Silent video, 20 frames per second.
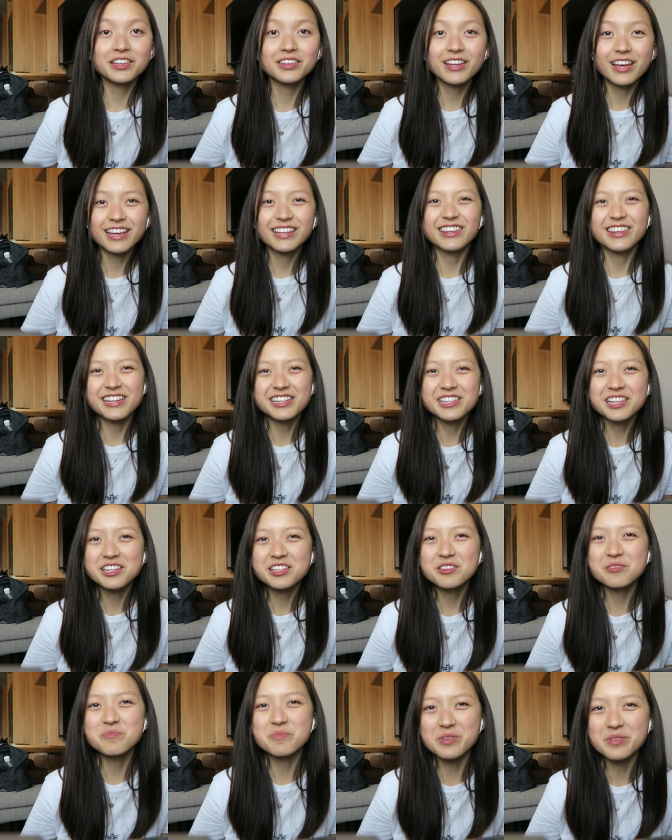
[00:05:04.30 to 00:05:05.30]
can like
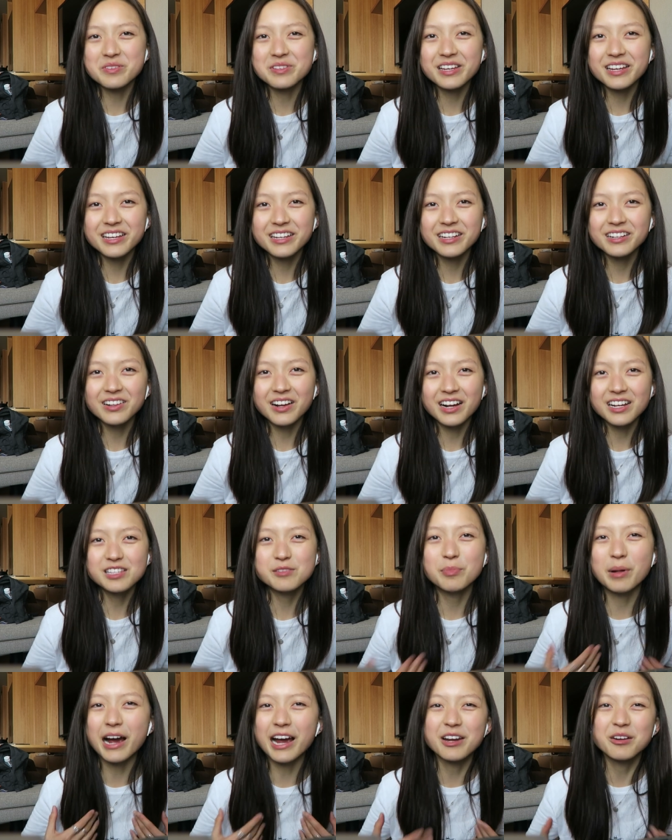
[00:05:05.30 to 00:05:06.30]
listen to music in class,
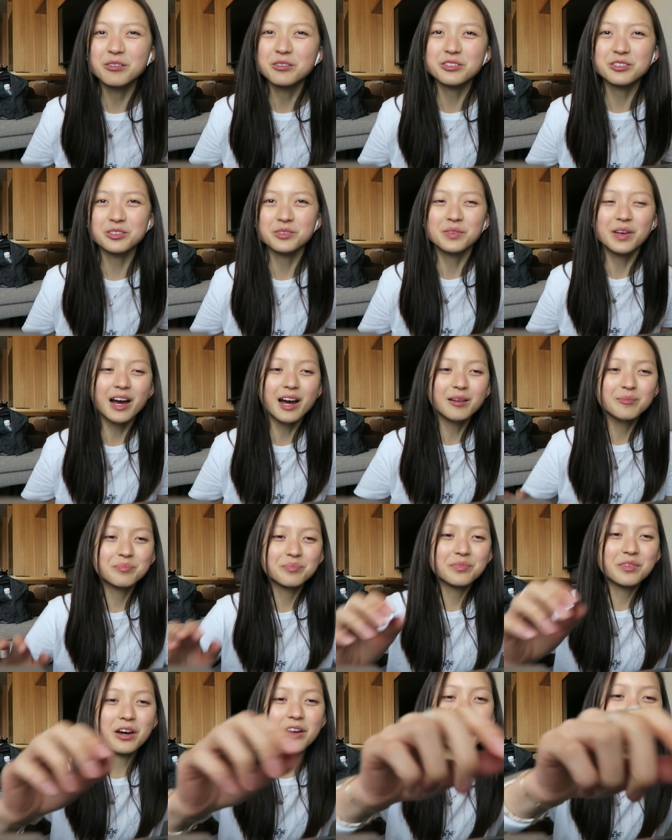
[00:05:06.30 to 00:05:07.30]
but I don't do that.
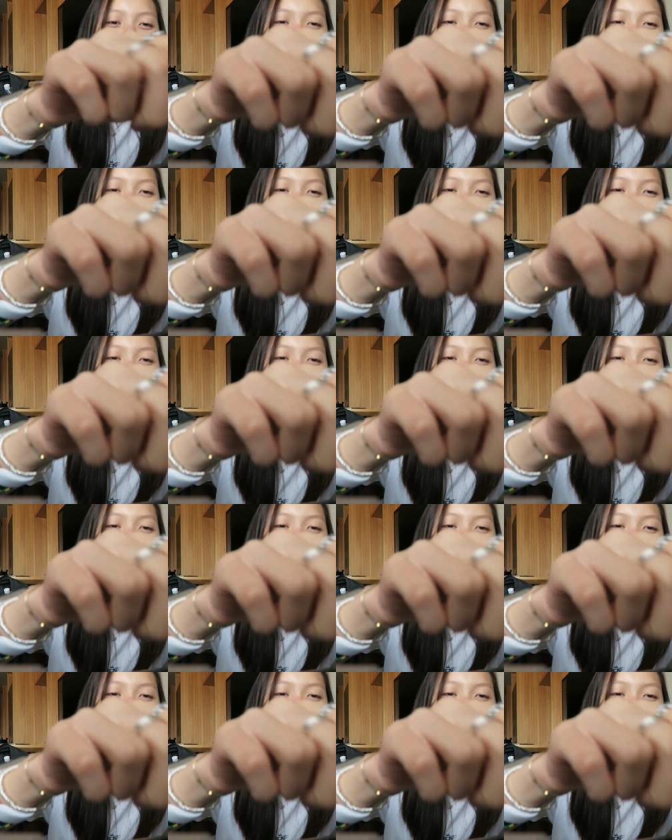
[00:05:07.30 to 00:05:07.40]
Not a